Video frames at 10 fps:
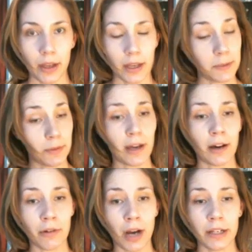as we
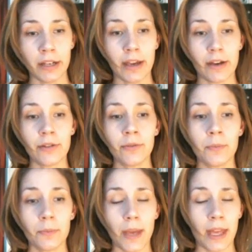are right now,
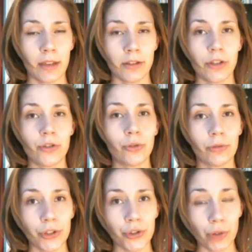and you drew a
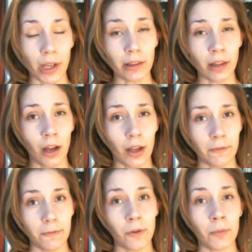straight line
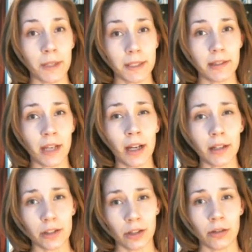from the start
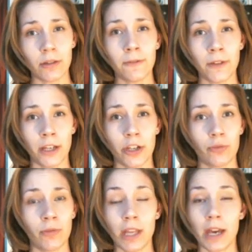to the finish
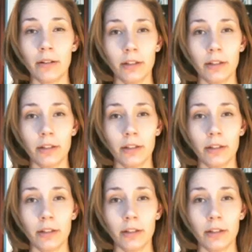without